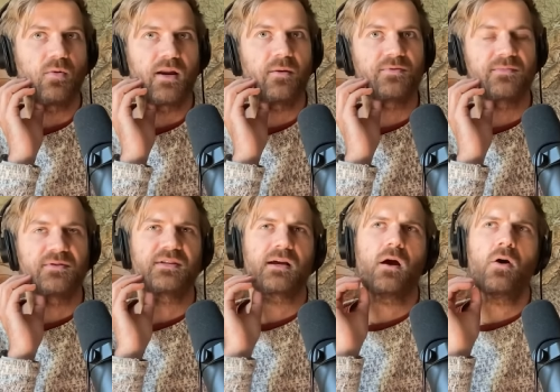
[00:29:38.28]
want to help trump so
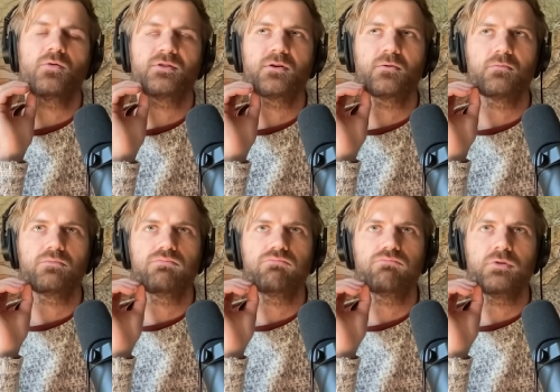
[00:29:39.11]
it's like oh so
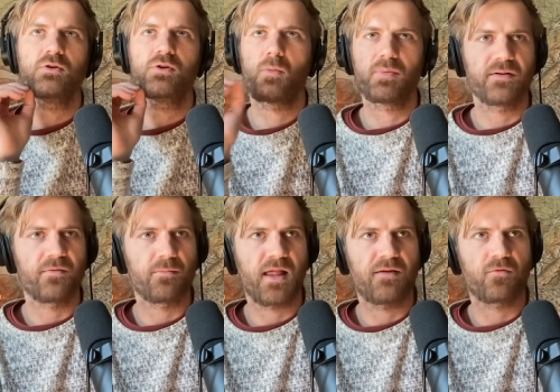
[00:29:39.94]
you don't believe in
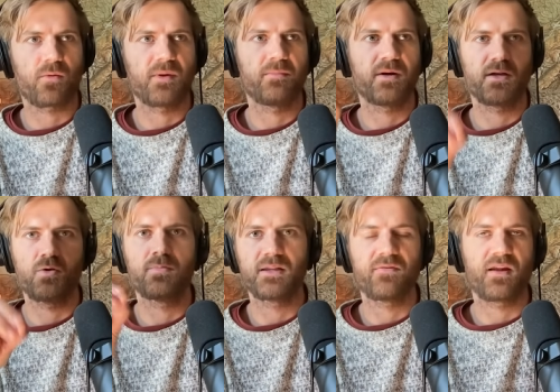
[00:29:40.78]
platforming but you
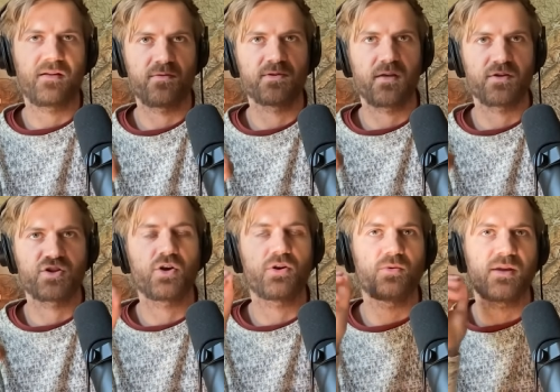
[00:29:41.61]
believe that if he was on the
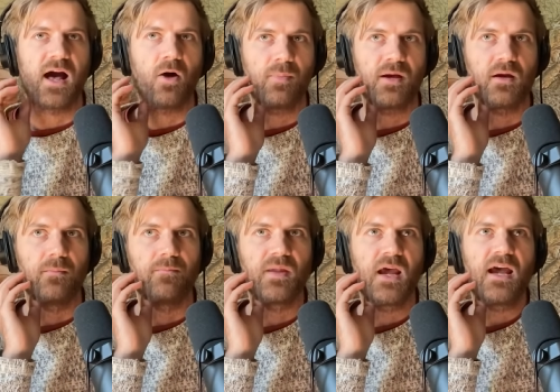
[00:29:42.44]
show you would help him